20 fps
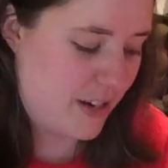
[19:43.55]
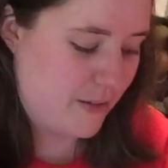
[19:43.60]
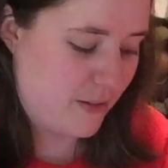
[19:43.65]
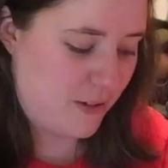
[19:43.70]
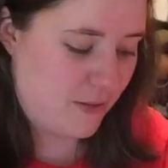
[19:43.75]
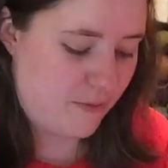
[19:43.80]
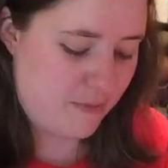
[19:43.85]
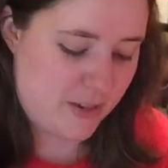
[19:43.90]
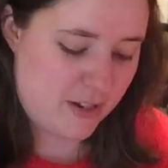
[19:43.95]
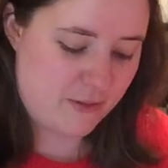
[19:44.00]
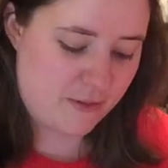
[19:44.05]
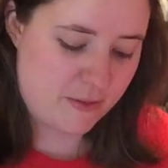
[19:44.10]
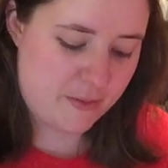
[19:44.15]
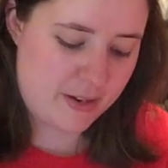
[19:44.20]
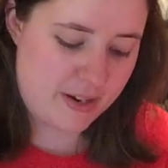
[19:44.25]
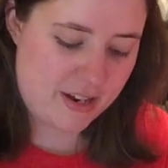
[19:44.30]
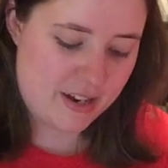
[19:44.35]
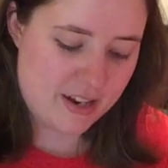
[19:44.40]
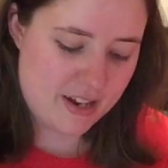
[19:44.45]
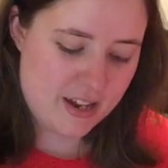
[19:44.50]
that was meant for
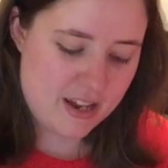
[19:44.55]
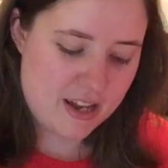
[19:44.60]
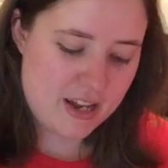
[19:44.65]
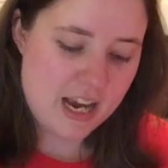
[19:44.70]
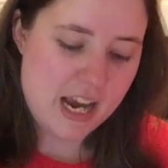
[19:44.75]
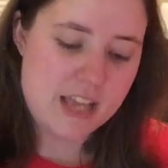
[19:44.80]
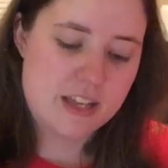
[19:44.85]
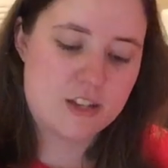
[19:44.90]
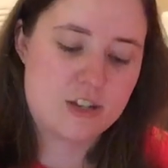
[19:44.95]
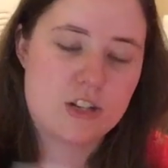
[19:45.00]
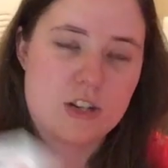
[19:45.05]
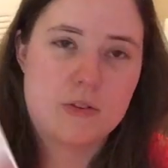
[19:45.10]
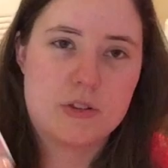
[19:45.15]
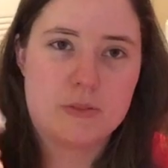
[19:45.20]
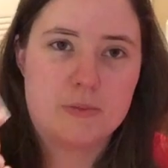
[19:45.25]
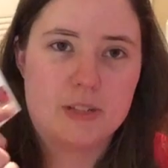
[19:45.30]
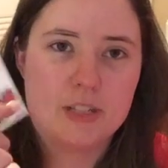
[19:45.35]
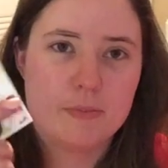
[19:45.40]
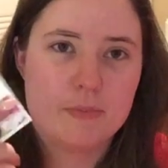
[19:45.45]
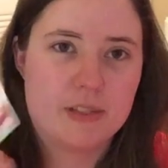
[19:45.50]
me. And then she always
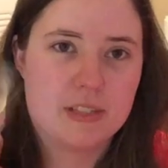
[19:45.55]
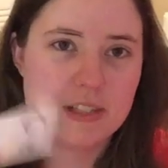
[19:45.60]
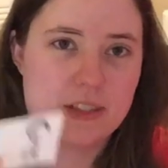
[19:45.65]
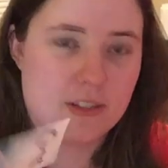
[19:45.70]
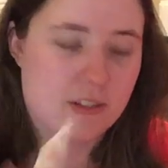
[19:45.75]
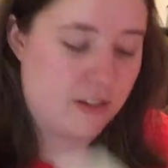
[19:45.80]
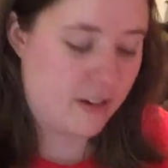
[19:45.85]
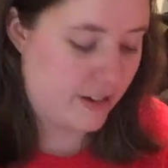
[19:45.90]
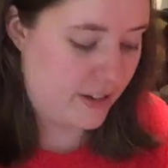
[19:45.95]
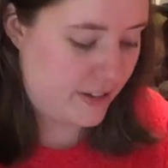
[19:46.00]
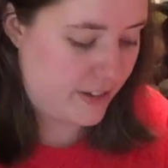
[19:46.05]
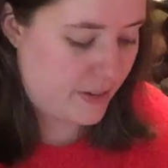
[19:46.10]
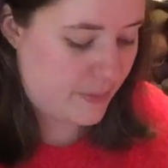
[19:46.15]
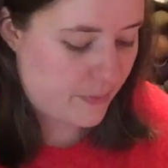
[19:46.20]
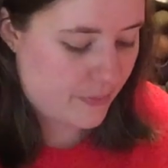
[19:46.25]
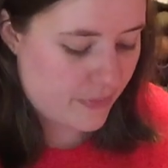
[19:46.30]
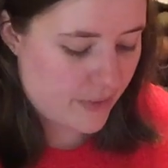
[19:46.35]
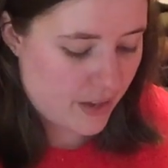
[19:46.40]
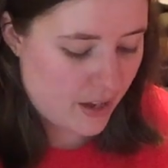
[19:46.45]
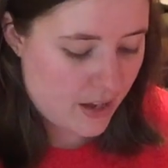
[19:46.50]
puts a business card in there.
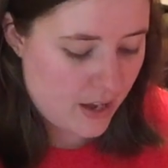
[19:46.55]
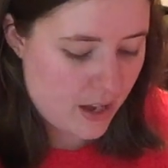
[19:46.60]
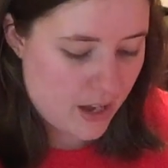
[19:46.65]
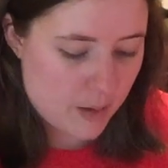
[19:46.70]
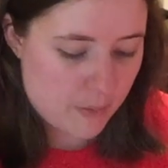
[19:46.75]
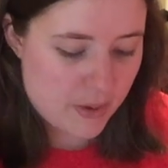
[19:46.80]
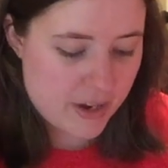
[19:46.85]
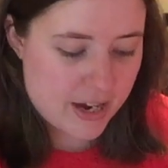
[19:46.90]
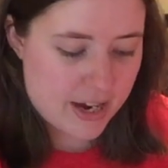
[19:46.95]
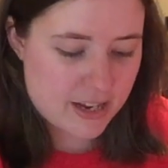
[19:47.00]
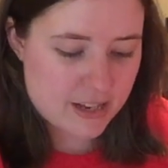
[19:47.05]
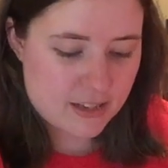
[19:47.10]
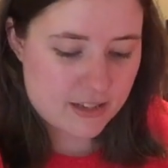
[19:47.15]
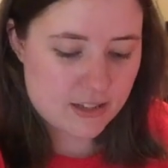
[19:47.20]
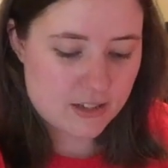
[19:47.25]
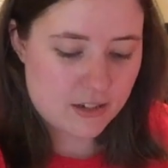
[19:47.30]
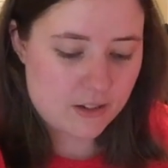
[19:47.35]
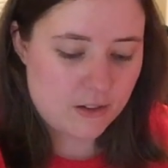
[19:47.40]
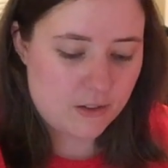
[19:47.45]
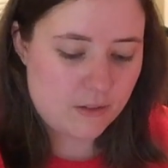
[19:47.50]
But yeah,
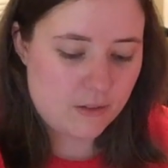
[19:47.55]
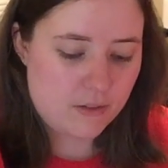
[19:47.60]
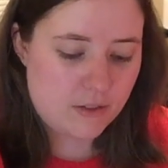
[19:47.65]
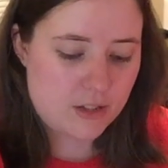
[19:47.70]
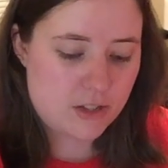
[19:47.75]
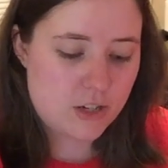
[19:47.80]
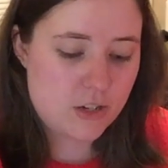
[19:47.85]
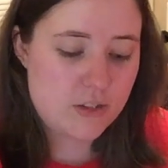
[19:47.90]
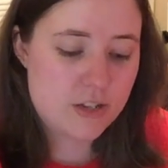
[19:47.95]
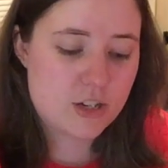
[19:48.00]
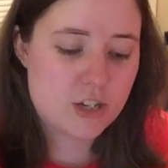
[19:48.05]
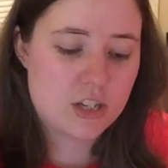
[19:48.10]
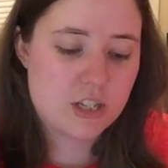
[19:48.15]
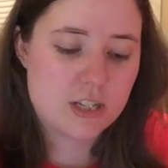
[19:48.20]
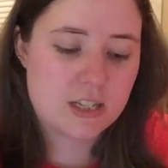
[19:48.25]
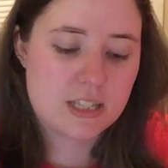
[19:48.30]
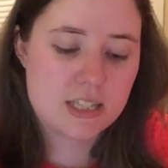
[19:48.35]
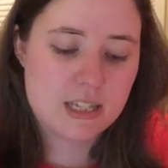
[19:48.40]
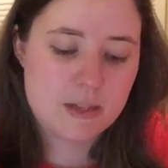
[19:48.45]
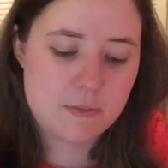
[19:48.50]
so the two that she
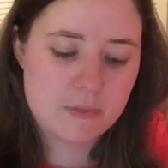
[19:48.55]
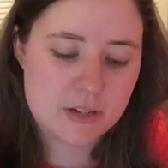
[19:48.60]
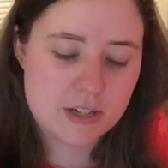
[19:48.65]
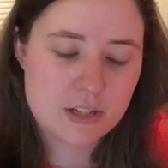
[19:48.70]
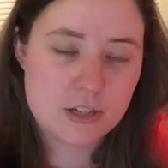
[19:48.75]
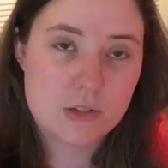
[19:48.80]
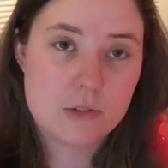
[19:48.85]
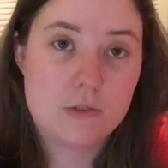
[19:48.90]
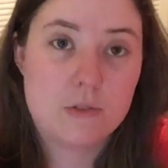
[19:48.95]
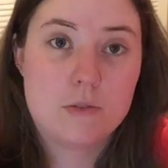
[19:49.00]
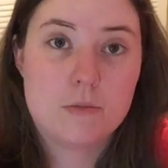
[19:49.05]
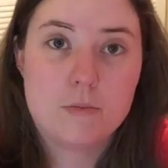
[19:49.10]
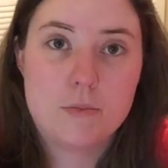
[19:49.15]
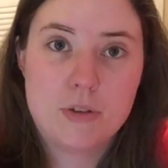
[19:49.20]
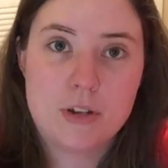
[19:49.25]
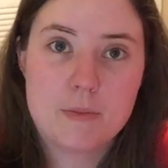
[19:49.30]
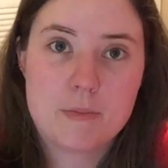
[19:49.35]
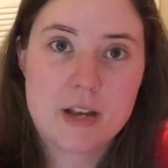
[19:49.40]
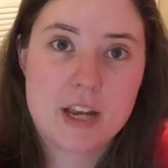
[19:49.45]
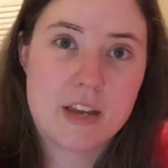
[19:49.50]
sent me to
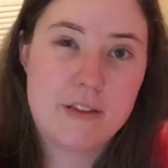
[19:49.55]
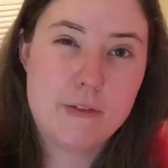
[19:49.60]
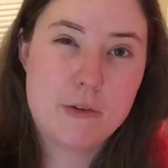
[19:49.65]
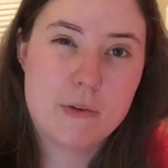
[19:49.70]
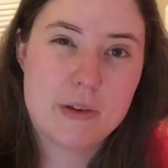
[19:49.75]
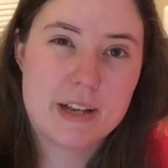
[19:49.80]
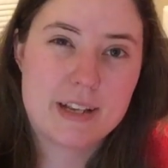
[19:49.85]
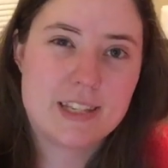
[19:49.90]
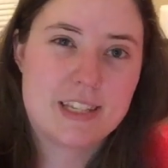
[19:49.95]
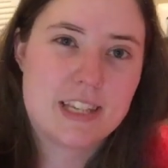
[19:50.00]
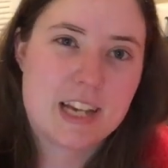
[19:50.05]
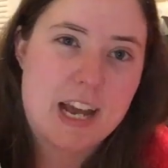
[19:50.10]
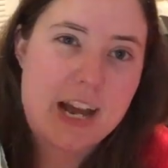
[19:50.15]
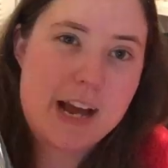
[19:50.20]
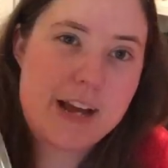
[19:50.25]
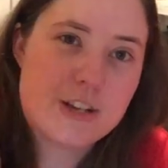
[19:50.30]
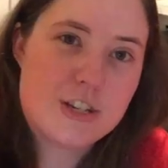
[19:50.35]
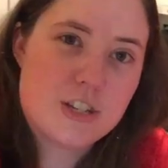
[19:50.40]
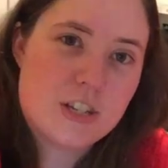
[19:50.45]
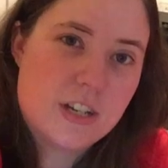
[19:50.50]
put in my giveaway
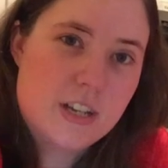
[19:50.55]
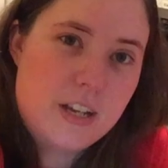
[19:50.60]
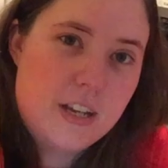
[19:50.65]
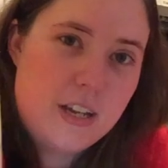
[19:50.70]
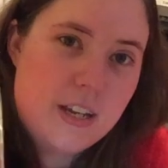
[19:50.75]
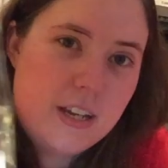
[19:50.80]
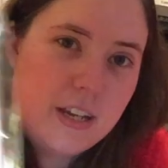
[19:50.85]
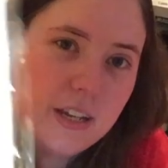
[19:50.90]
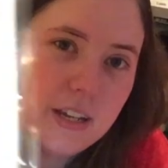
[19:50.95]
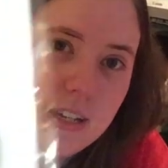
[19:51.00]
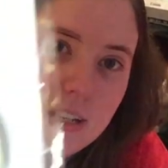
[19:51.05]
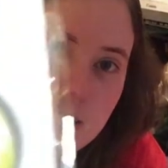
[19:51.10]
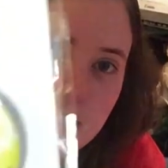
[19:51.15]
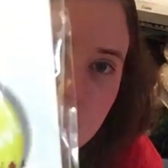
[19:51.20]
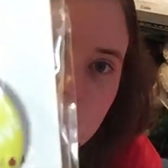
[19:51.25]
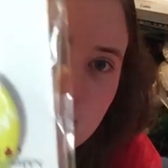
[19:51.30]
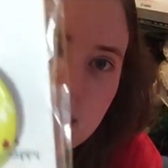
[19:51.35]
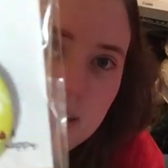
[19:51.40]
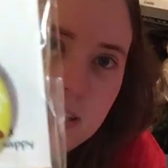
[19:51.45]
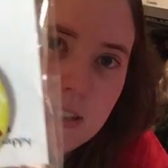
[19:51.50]
stash
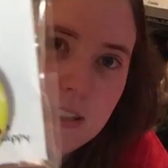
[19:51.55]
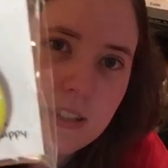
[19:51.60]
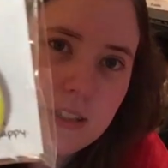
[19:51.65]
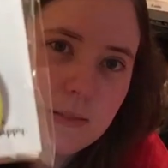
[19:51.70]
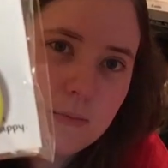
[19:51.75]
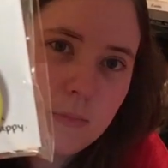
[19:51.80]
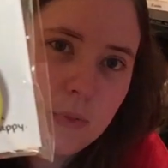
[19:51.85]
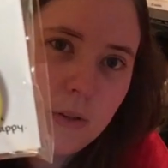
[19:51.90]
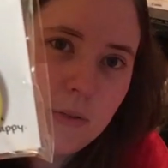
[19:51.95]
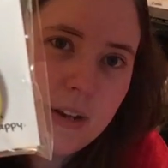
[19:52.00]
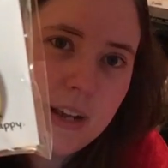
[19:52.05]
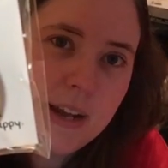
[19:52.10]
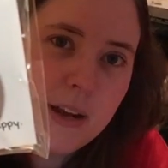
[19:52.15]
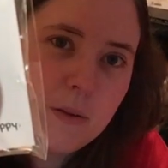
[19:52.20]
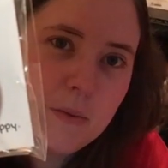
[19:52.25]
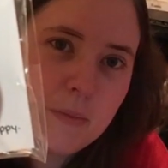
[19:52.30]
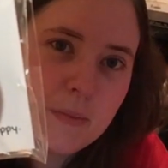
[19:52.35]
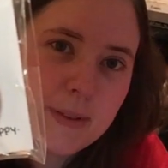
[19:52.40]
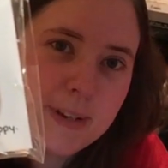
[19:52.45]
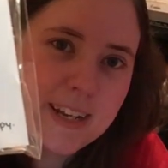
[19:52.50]
is blown
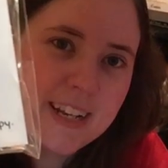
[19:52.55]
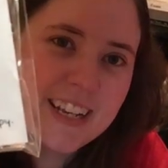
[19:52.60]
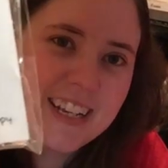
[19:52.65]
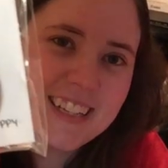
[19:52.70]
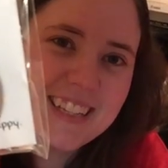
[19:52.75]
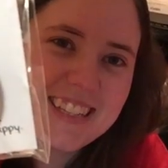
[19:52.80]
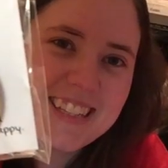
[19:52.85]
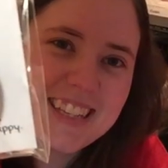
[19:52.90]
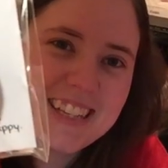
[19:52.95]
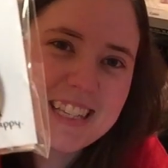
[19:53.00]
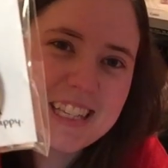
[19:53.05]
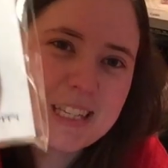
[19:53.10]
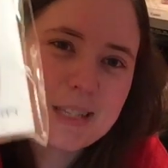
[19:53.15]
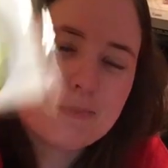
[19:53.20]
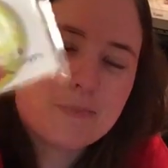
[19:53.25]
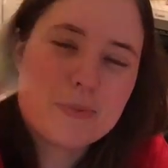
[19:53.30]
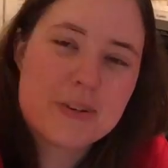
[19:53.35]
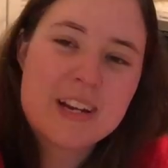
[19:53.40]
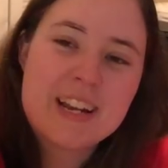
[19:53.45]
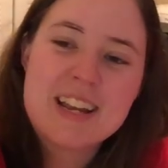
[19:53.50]
out, but it says
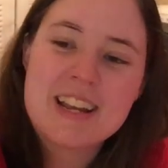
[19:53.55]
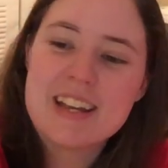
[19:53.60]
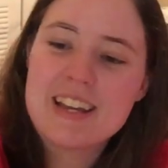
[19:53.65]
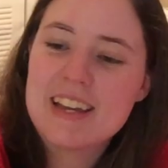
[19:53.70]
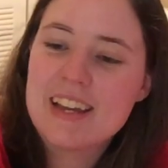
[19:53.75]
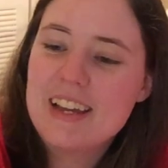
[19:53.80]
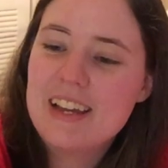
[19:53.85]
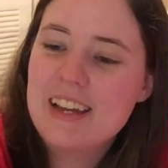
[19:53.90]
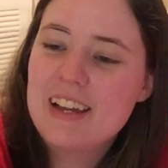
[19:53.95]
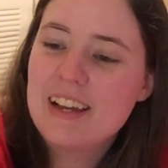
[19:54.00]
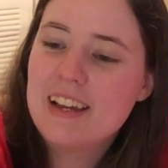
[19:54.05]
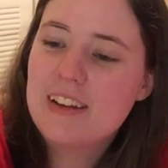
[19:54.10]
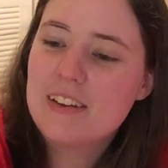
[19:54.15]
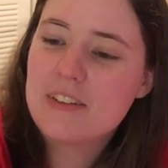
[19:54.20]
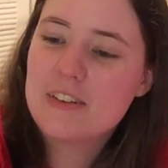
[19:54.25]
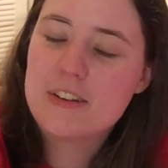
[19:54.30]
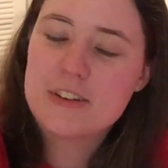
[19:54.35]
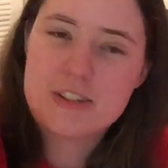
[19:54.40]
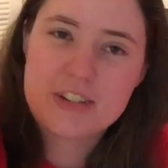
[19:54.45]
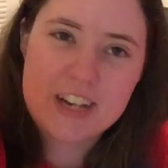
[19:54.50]
Spring
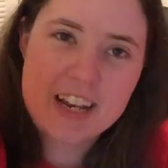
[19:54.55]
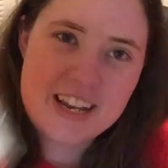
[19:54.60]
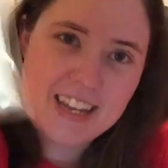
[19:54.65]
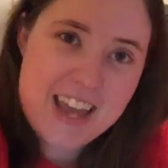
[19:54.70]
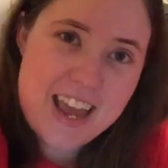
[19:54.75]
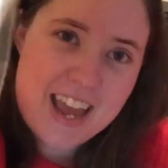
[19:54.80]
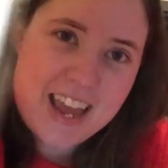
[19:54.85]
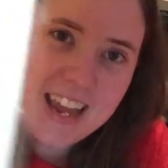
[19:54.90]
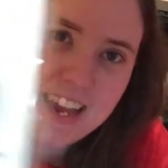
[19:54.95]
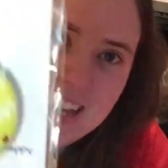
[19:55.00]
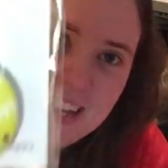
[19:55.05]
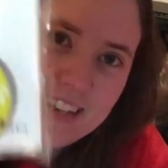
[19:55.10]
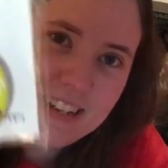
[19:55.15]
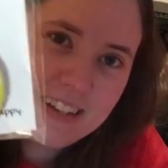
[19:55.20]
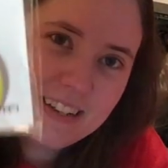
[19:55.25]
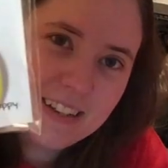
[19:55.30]
Crochet Yay